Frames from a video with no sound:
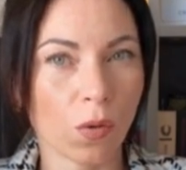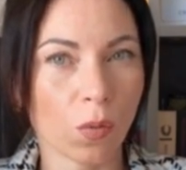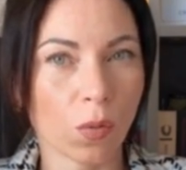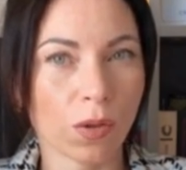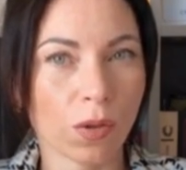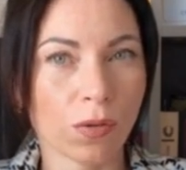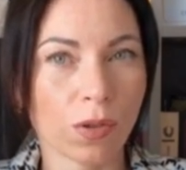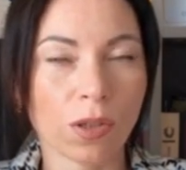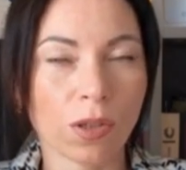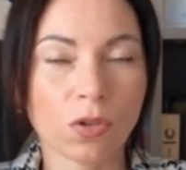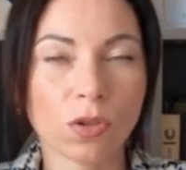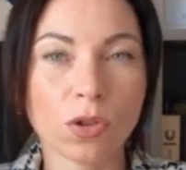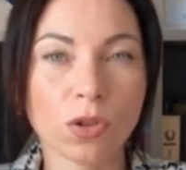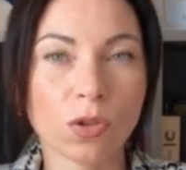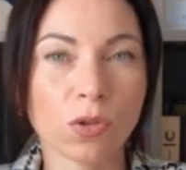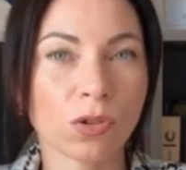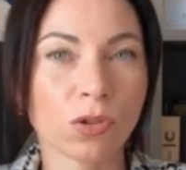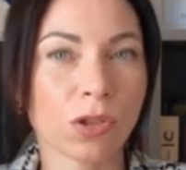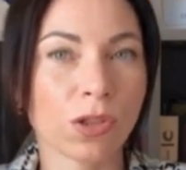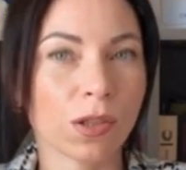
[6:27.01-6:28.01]
we've
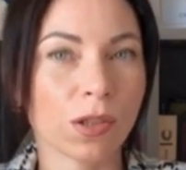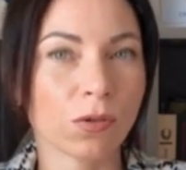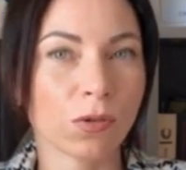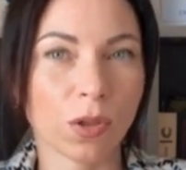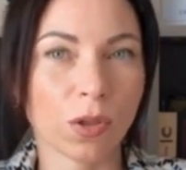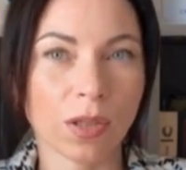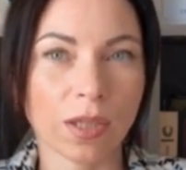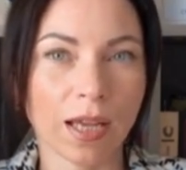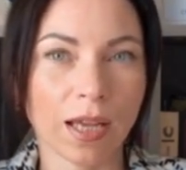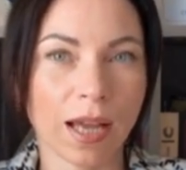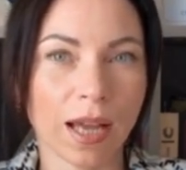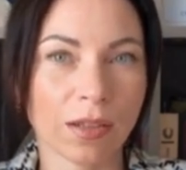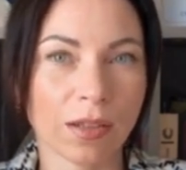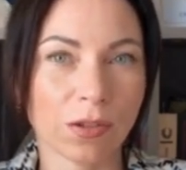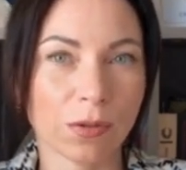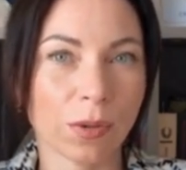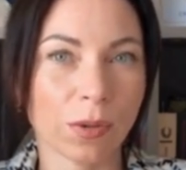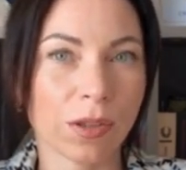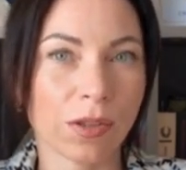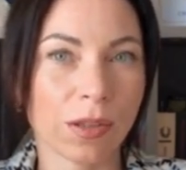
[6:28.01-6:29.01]
introduced several
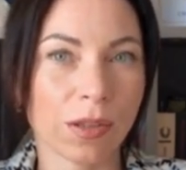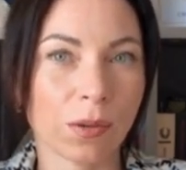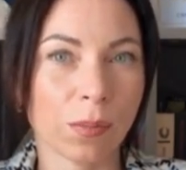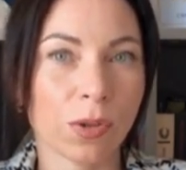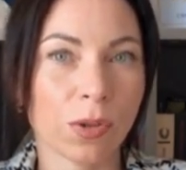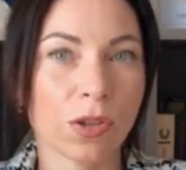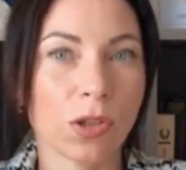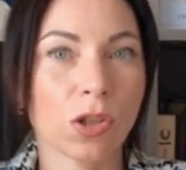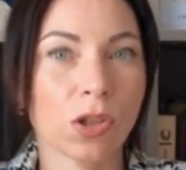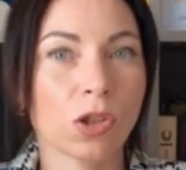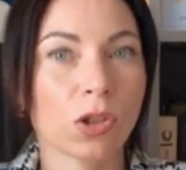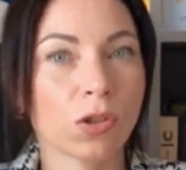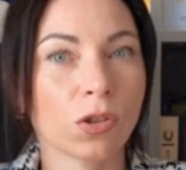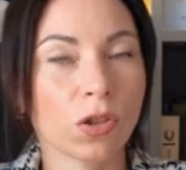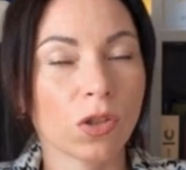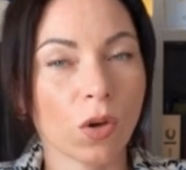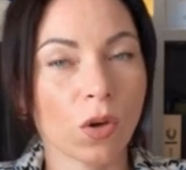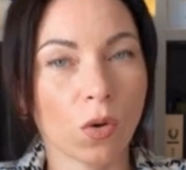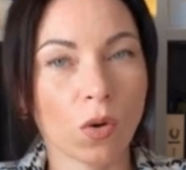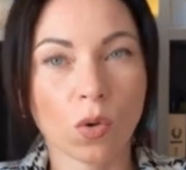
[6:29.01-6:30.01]
enhancements that position
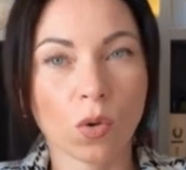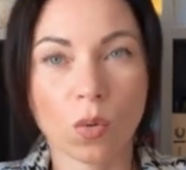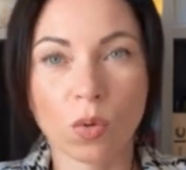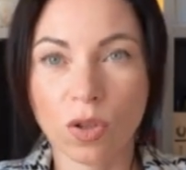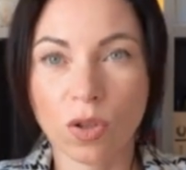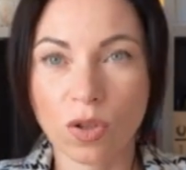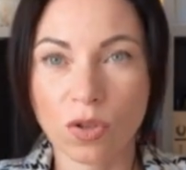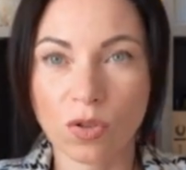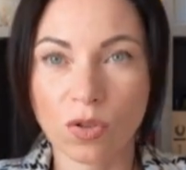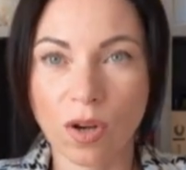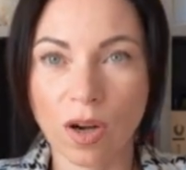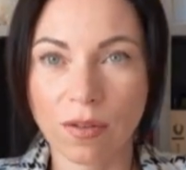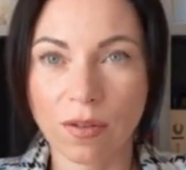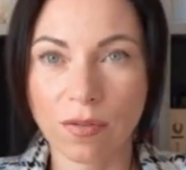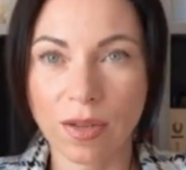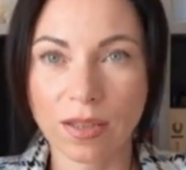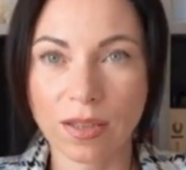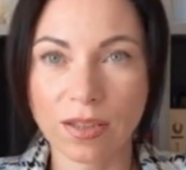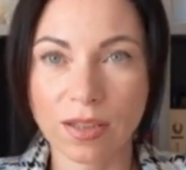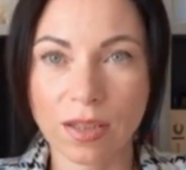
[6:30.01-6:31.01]
Zoho
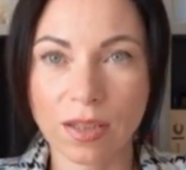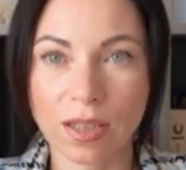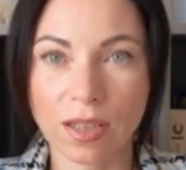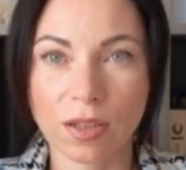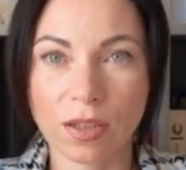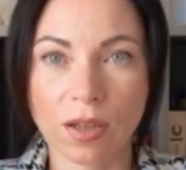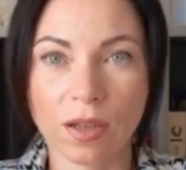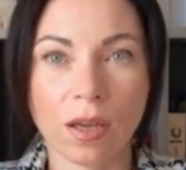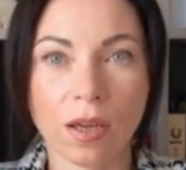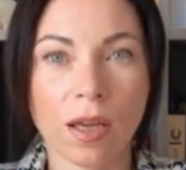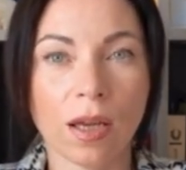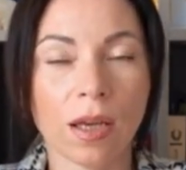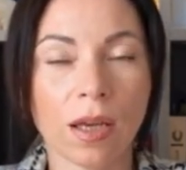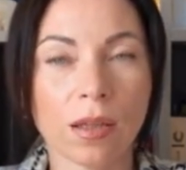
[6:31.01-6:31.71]
WorkDrive as a leader